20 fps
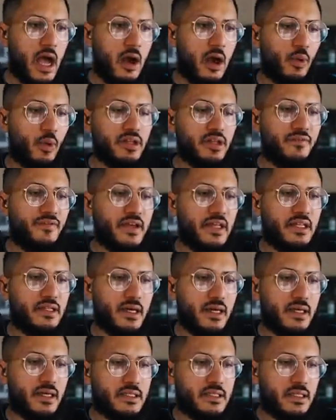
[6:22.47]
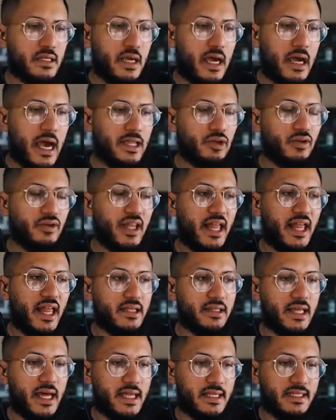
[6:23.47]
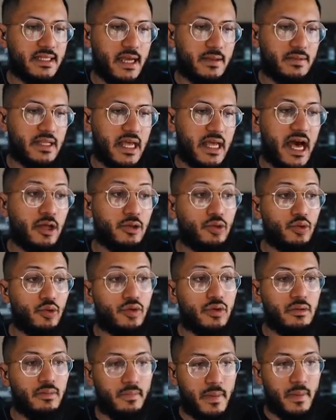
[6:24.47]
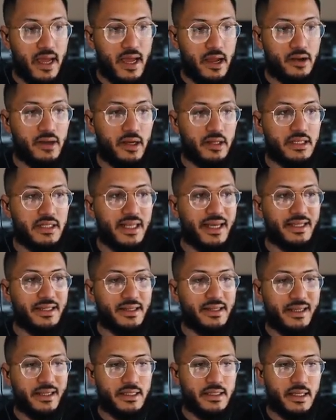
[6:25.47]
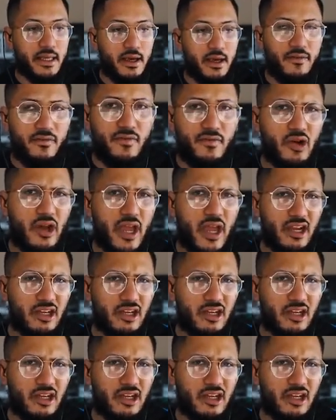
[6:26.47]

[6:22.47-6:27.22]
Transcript: I wonder if he does, I know like a lot of times I'll do my haircuts like this for hair